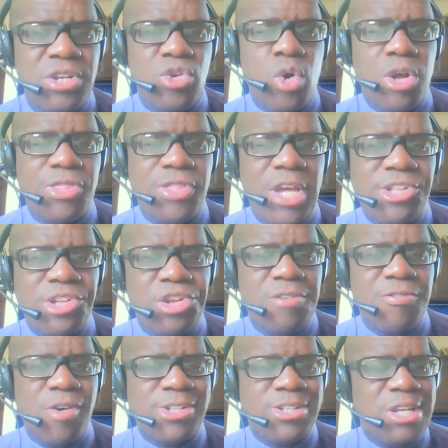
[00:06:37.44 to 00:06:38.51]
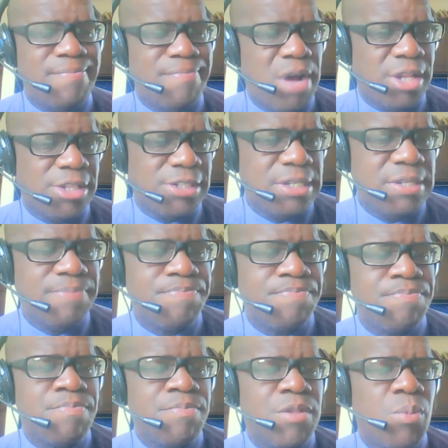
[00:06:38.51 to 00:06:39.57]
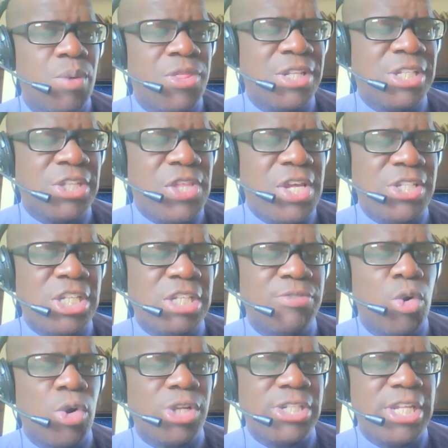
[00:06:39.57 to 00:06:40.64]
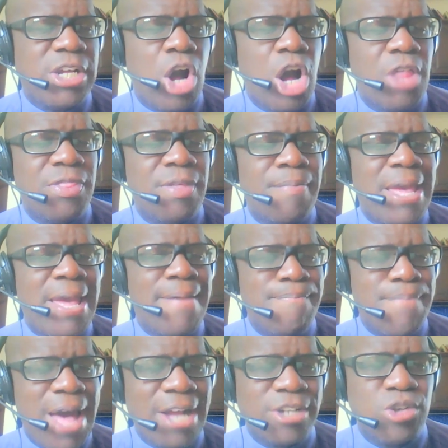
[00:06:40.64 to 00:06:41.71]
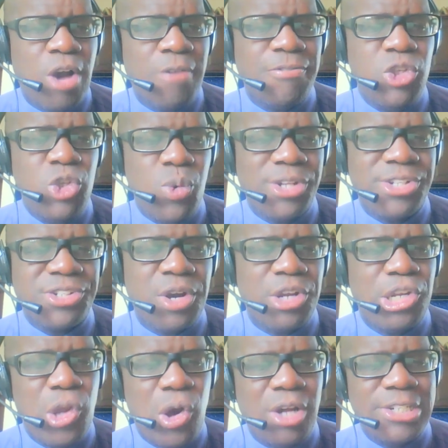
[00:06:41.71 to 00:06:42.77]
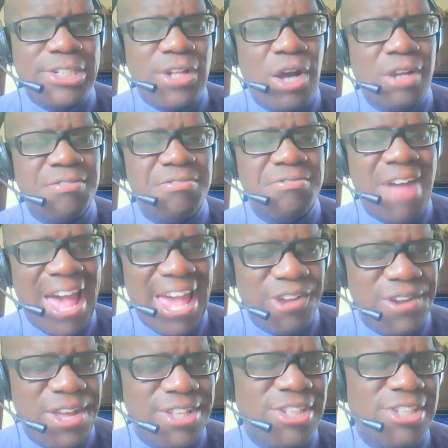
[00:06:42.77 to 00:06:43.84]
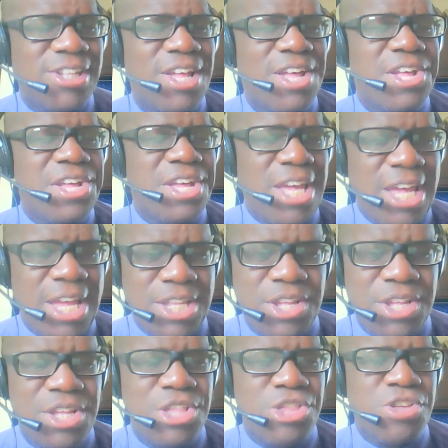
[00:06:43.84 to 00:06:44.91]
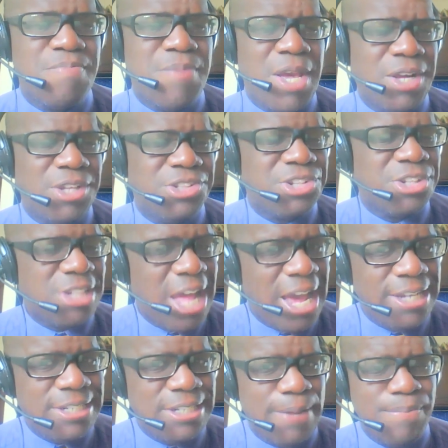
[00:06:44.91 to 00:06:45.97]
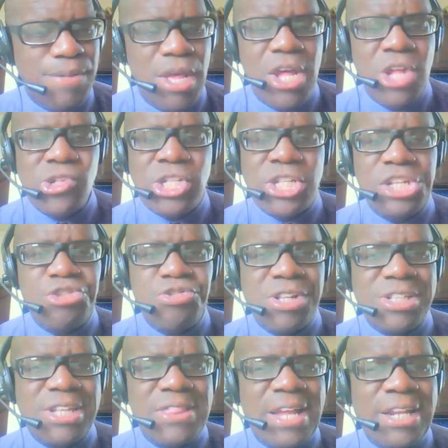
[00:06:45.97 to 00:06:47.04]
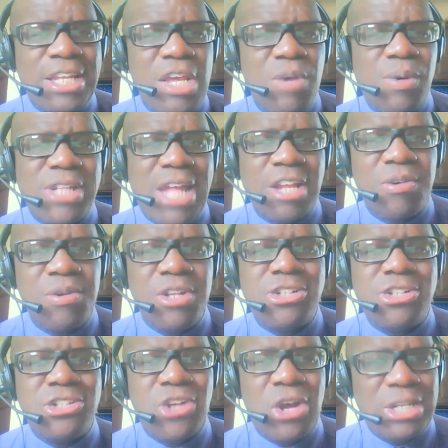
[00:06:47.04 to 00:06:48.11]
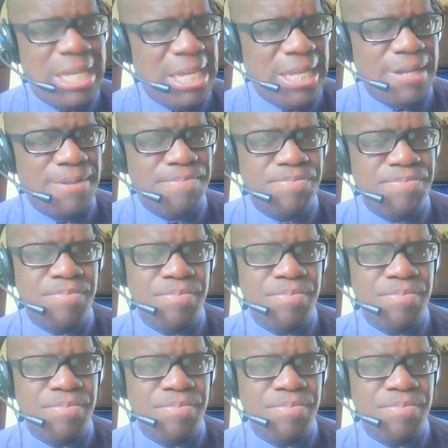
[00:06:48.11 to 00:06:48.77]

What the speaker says: Northeastern University in Boston, with his thesis focusing on the impact of US gun laws on violence in Jamaican society. So it's interesting that he was actually studying